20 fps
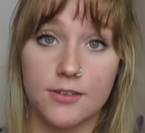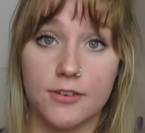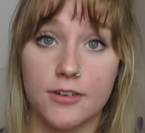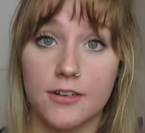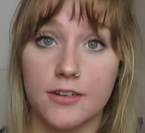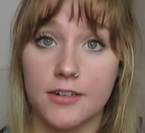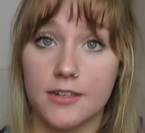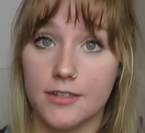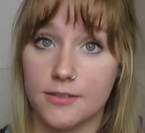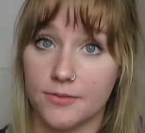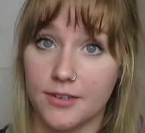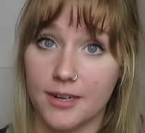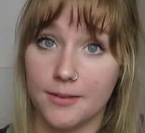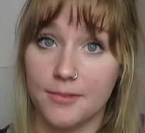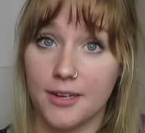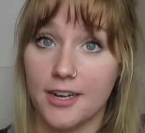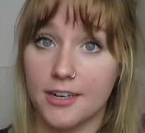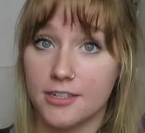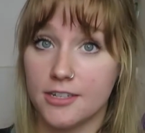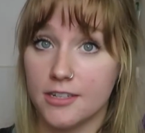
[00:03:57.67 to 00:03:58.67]
quarter is when
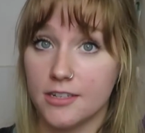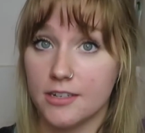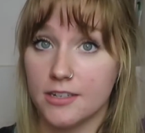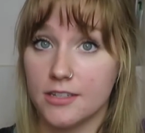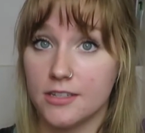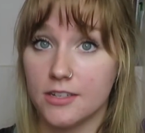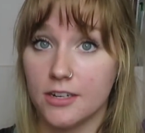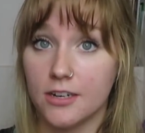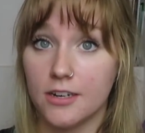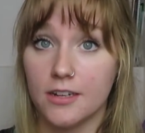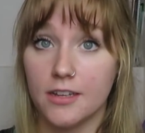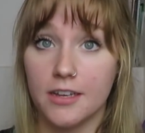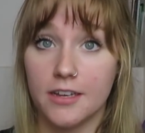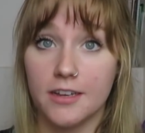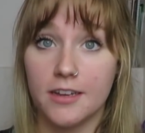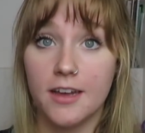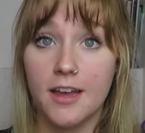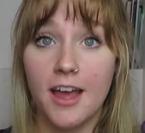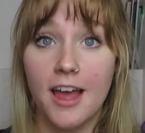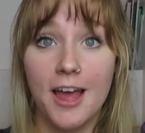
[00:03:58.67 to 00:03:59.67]
I'm actually gonna start
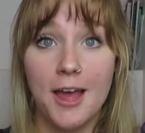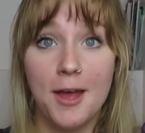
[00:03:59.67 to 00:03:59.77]
like